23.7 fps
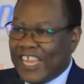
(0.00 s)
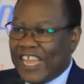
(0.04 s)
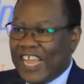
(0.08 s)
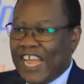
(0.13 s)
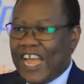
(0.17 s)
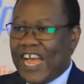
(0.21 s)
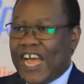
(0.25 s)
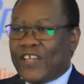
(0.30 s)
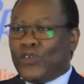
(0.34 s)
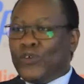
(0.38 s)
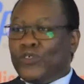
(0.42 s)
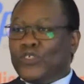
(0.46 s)

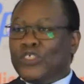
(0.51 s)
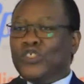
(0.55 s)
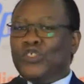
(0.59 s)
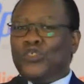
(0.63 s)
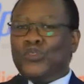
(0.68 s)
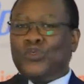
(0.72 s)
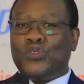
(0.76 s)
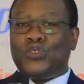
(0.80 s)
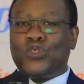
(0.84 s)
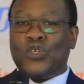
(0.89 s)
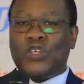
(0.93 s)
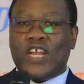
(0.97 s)
Those
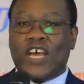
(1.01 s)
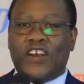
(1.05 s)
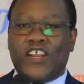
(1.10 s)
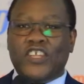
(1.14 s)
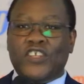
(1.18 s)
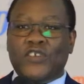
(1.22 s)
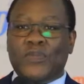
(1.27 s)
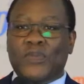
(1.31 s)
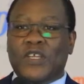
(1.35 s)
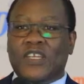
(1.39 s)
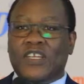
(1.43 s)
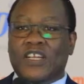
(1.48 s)
institutional
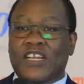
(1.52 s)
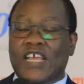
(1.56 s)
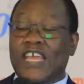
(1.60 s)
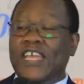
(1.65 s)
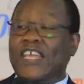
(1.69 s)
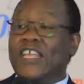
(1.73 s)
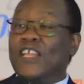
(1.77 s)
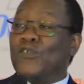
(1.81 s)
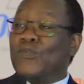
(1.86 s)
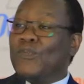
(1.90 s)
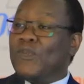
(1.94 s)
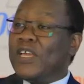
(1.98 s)
arrangements
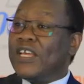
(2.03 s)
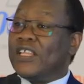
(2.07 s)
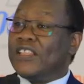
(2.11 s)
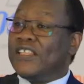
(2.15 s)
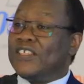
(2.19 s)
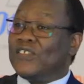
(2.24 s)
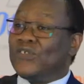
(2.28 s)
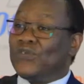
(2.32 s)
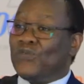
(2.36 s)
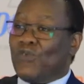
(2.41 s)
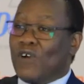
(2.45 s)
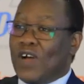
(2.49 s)
likely to make
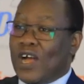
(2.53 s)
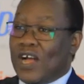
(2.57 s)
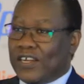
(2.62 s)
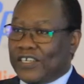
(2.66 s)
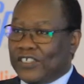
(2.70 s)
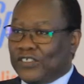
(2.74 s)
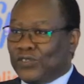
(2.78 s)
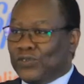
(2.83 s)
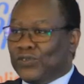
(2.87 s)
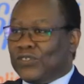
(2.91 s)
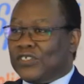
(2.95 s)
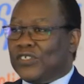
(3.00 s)
this work.
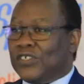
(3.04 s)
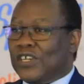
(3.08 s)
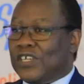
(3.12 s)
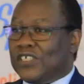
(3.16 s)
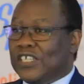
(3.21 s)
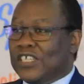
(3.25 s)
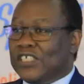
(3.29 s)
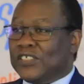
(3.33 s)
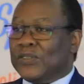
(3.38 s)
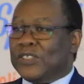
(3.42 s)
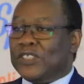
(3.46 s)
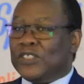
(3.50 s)
Institutional
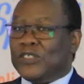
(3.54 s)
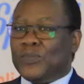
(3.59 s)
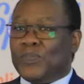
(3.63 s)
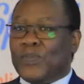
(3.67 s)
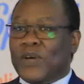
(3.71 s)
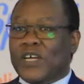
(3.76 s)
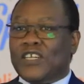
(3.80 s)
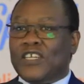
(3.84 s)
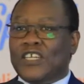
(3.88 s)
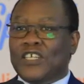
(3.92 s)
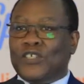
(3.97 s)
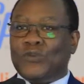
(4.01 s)
arrangements is
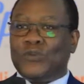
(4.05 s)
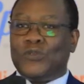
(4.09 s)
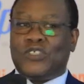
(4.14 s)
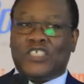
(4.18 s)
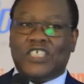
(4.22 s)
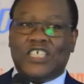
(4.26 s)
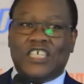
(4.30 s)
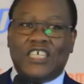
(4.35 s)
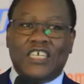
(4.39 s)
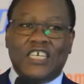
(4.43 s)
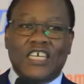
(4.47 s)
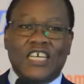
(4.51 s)
partly to
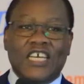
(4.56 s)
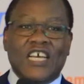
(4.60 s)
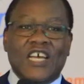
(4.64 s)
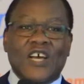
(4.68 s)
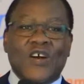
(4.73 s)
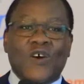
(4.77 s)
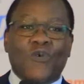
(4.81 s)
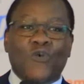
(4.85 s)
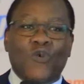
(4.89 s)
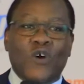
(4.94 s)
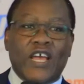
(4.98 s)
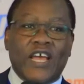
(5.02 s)
see
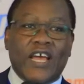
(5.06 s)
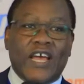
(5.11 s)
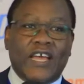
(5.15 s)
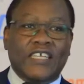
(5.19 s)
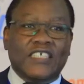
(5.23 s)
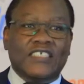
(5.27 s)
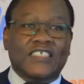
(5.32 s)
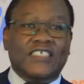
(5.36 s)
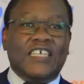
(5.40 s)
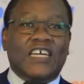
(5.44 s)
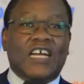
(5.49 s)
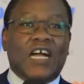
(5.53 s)
where is the